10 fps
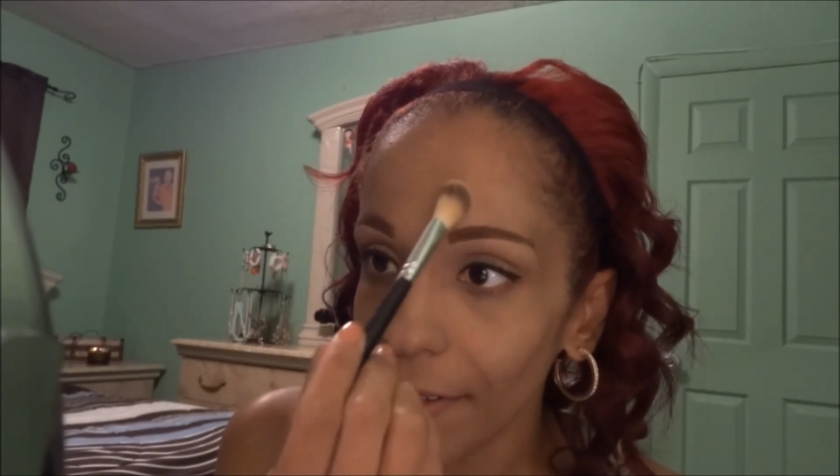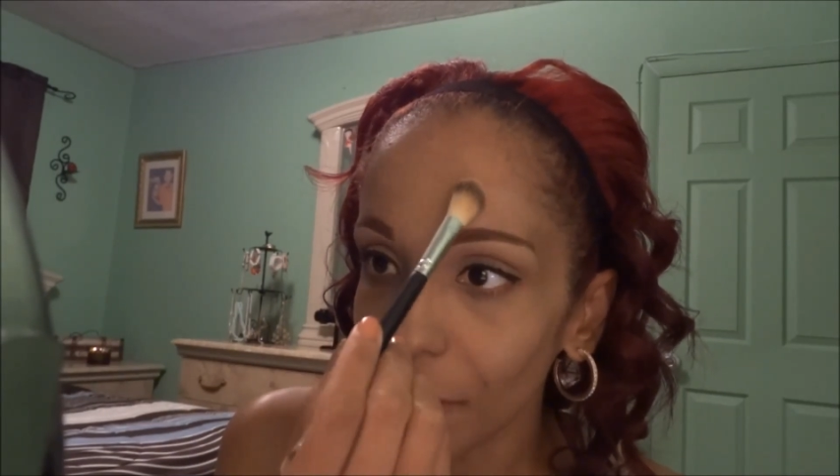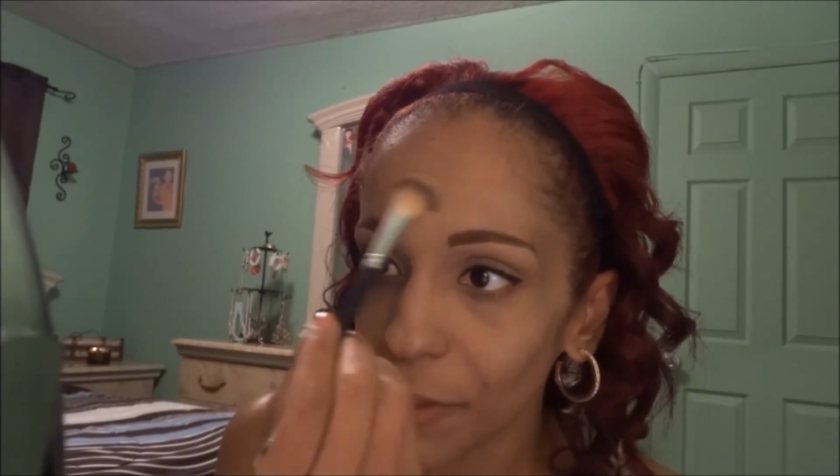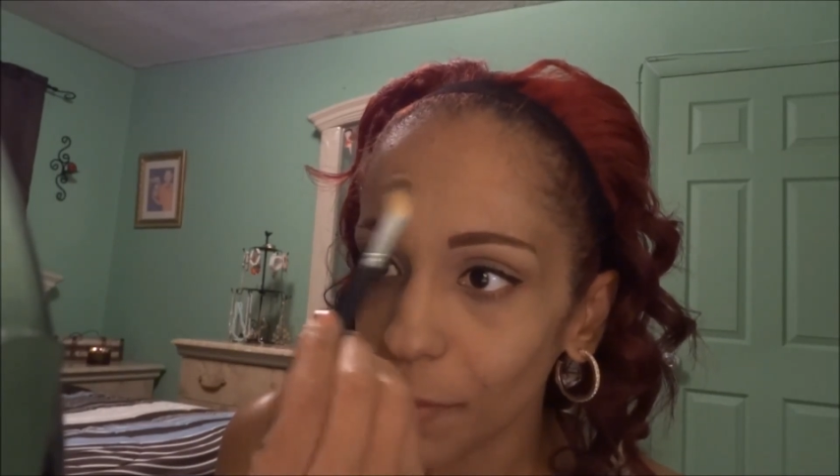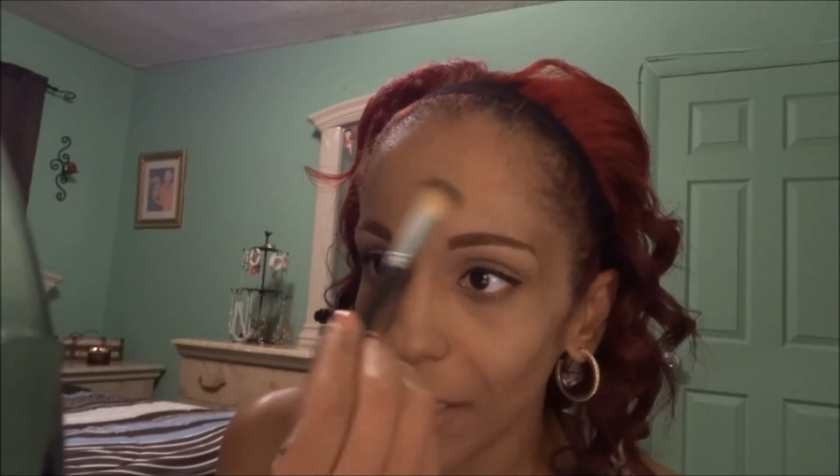
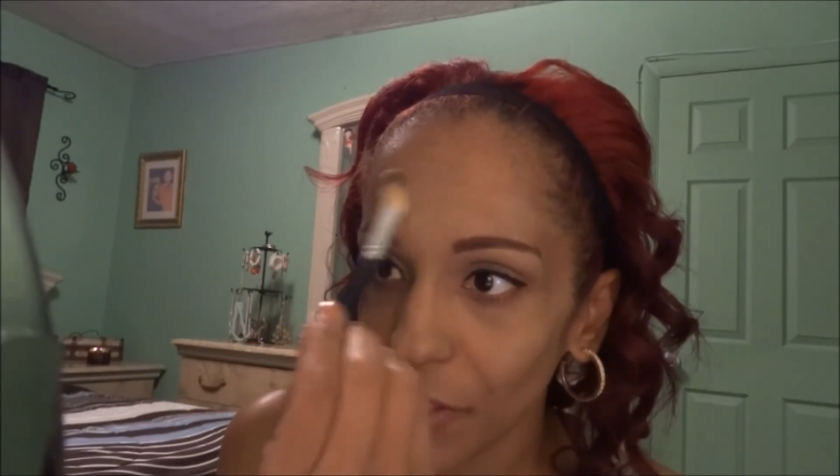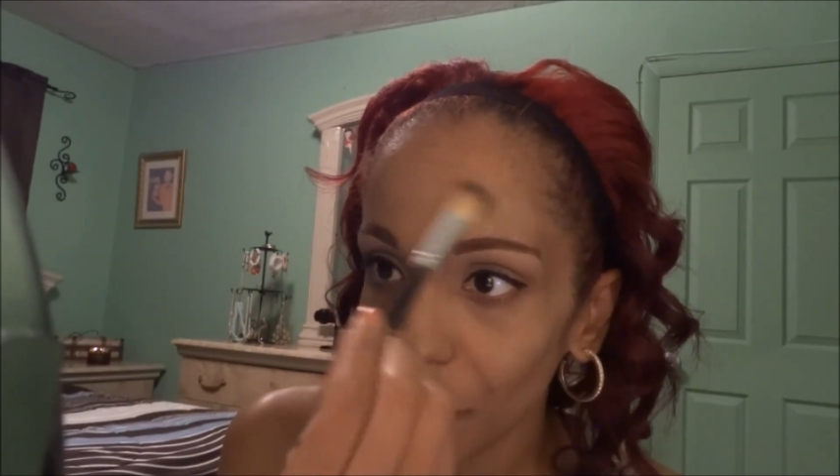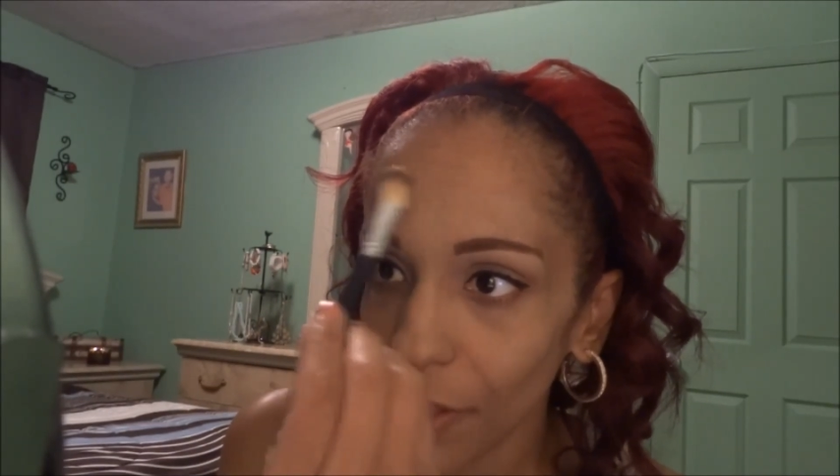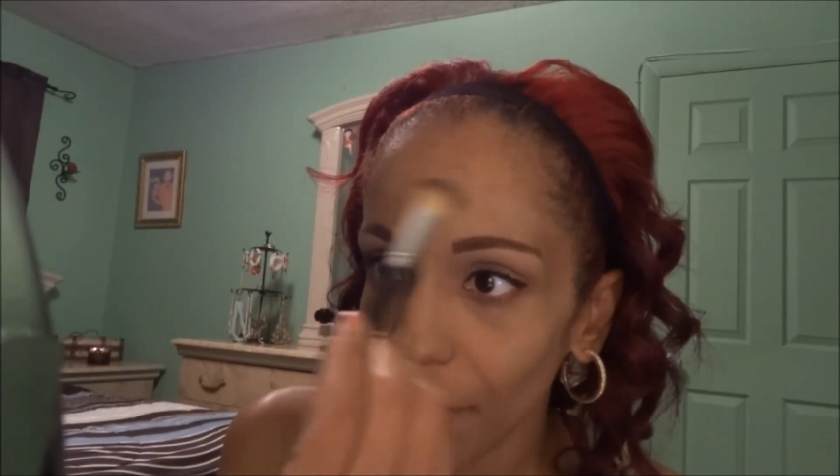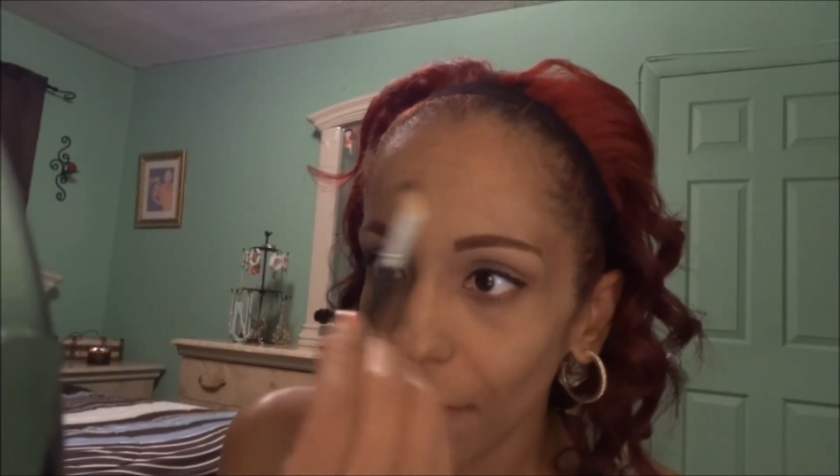and just make
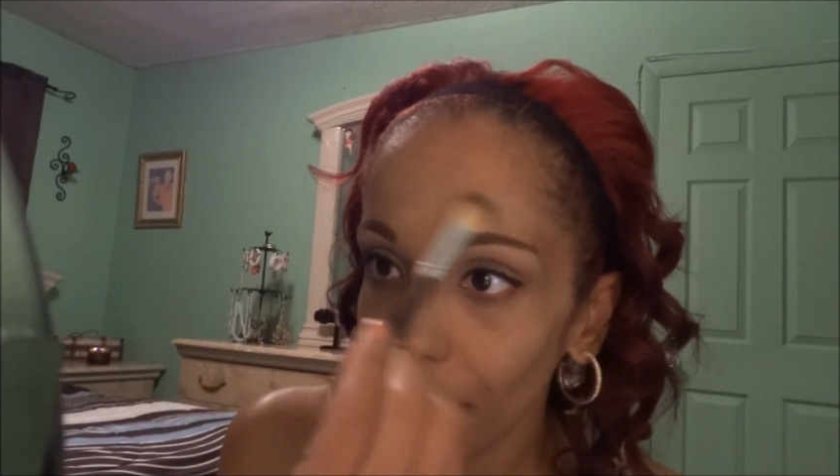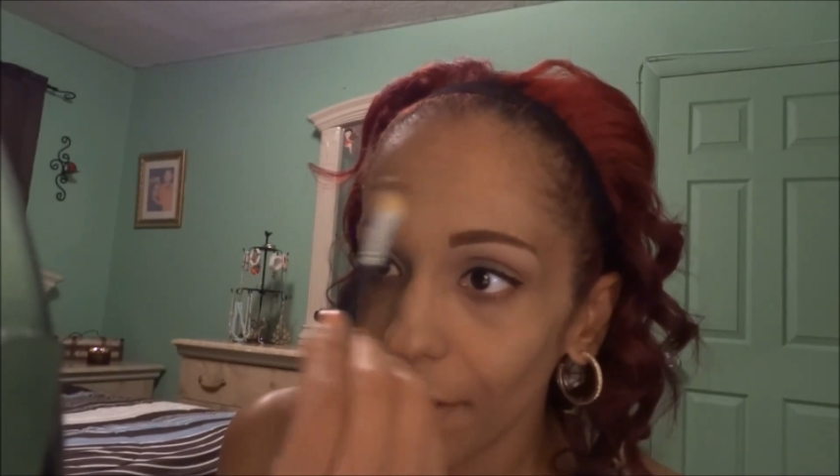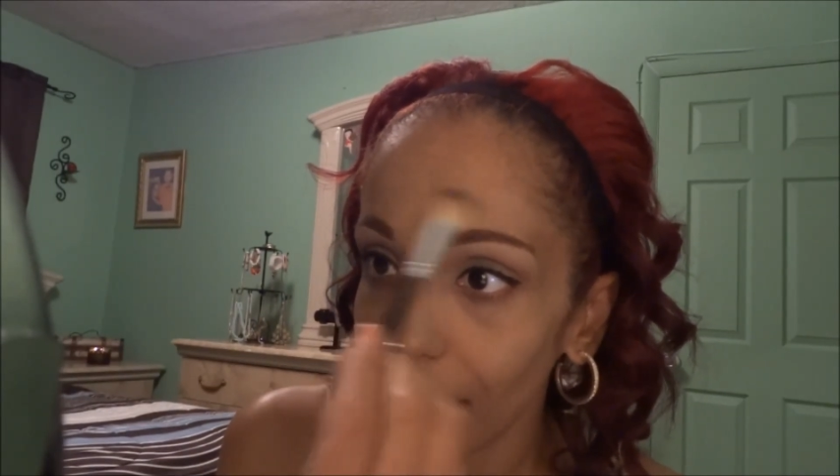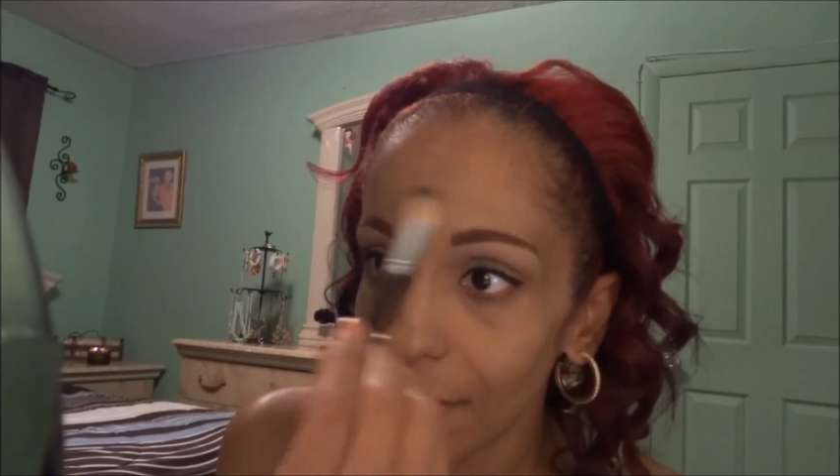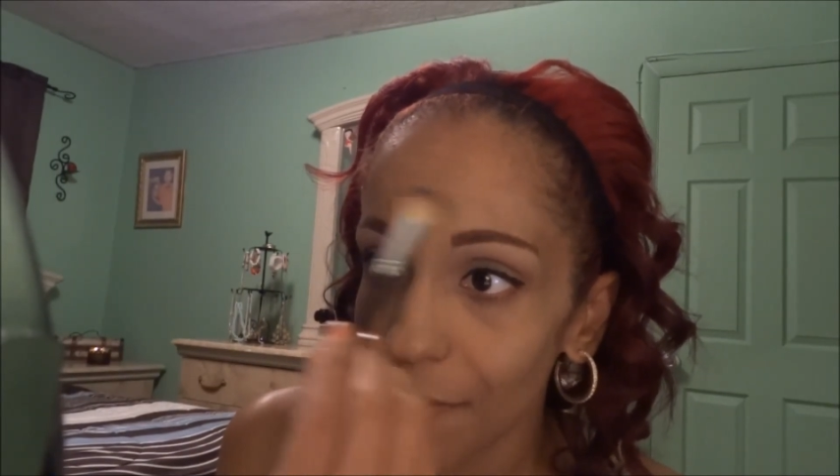sure
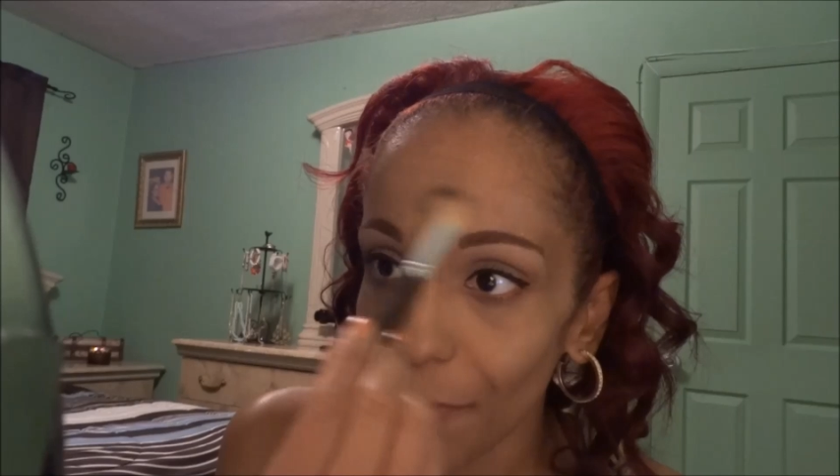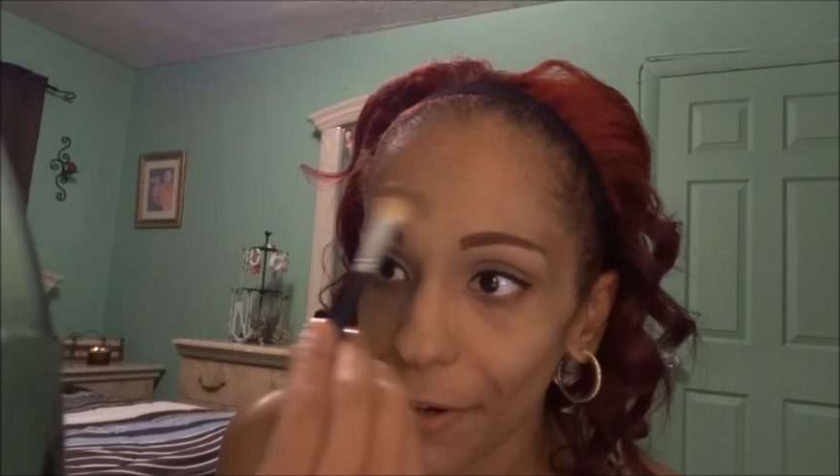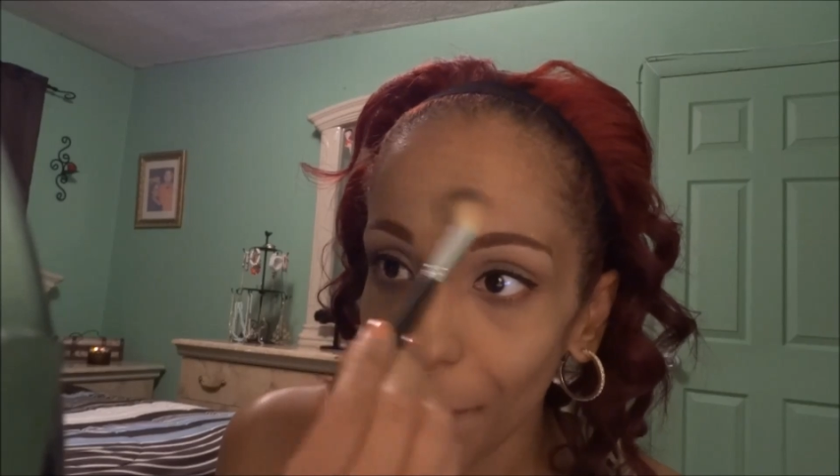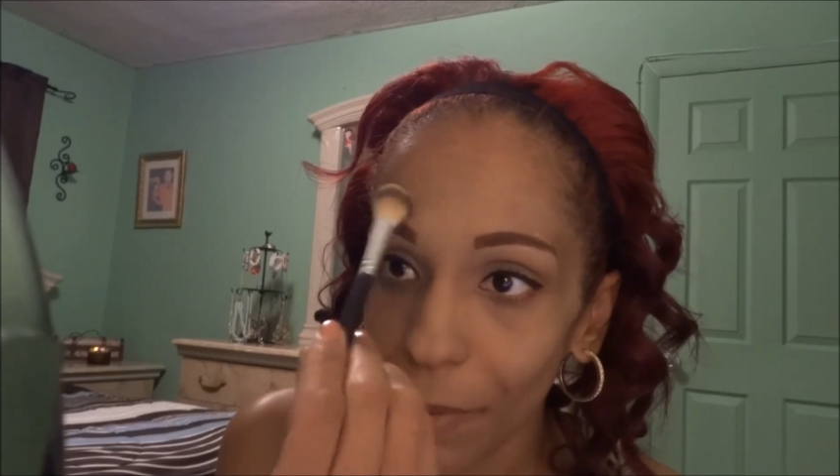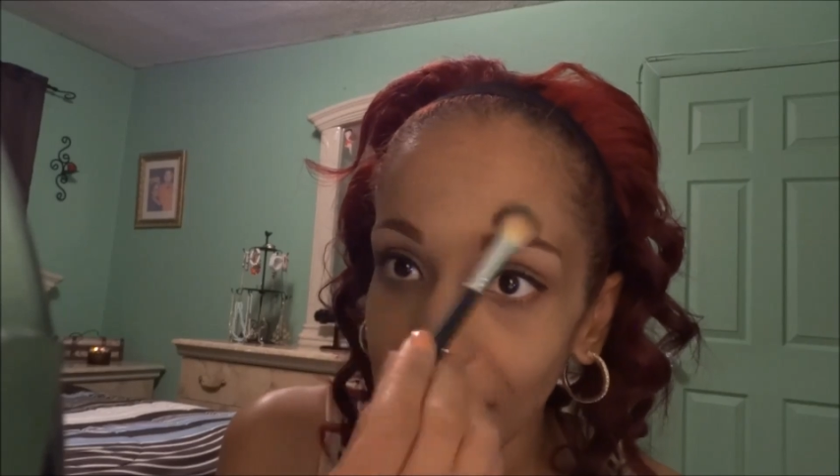that it's
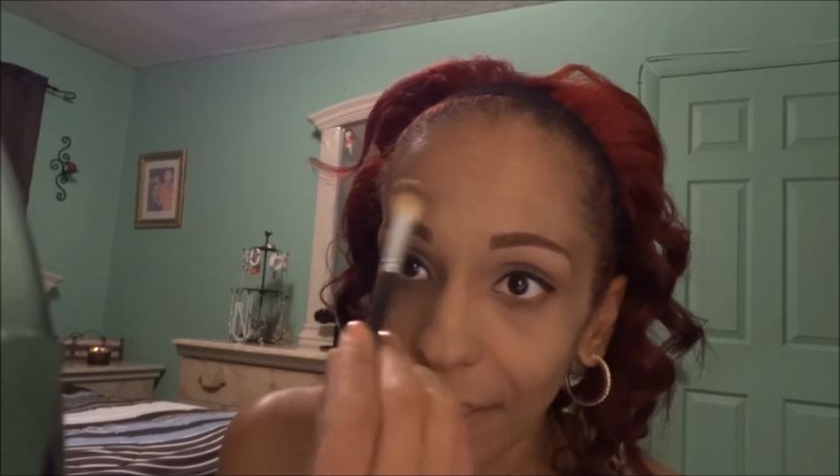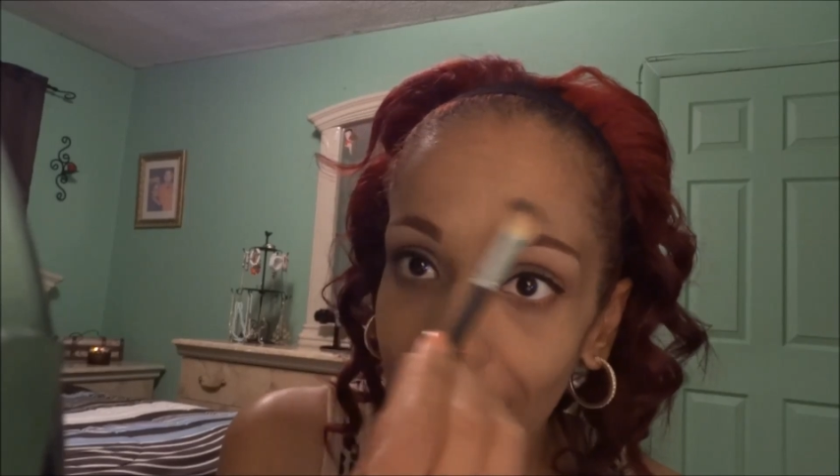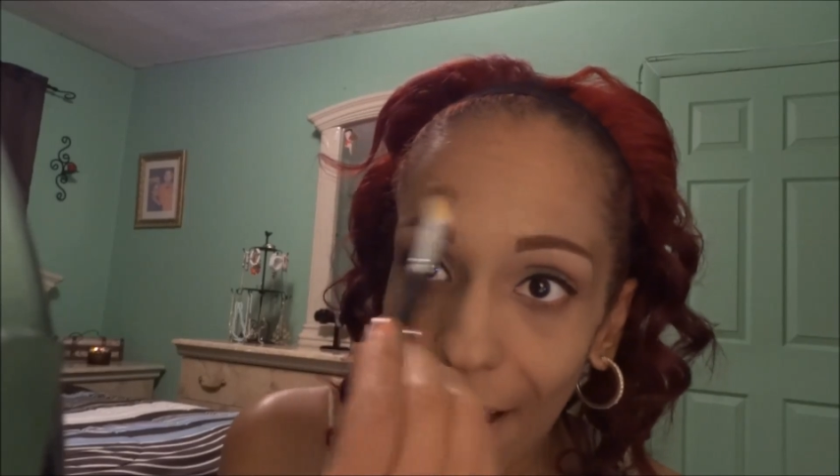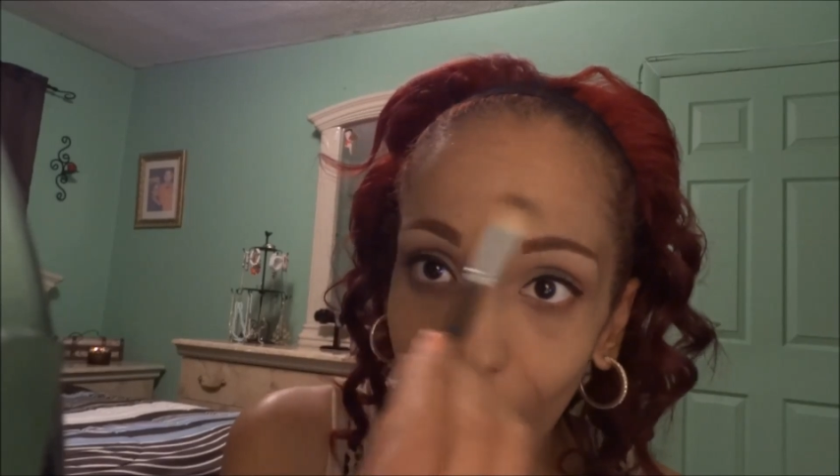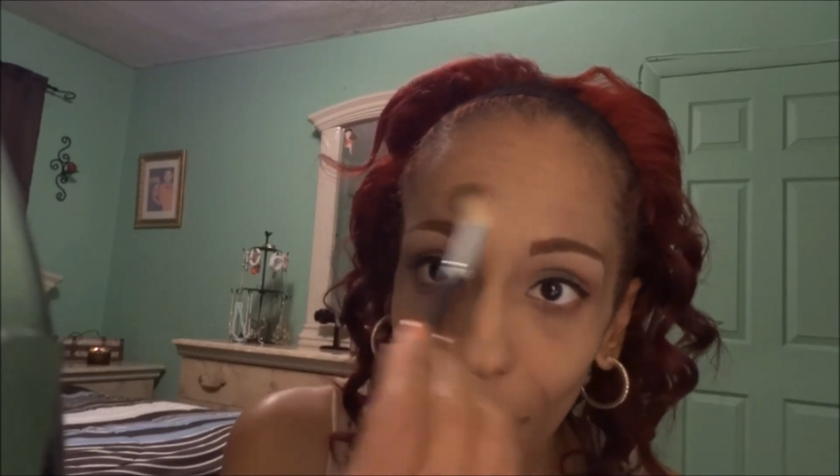very blended
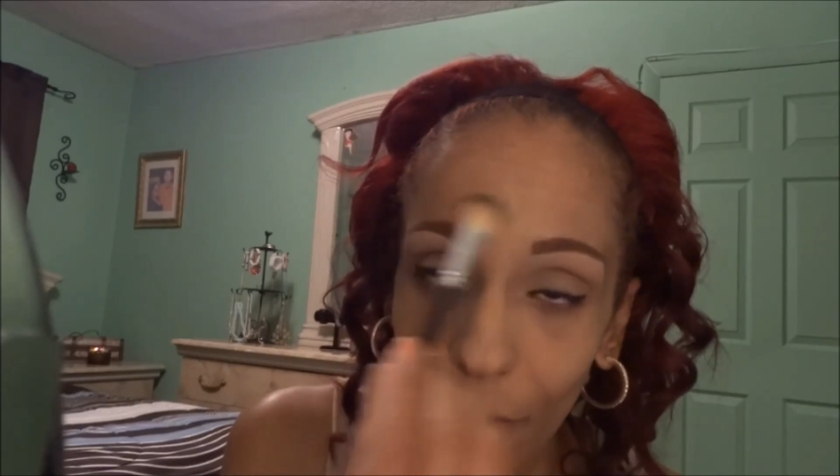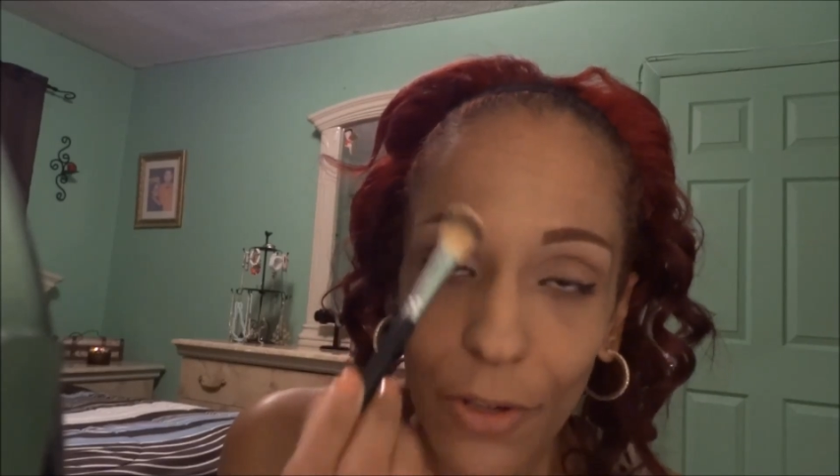out,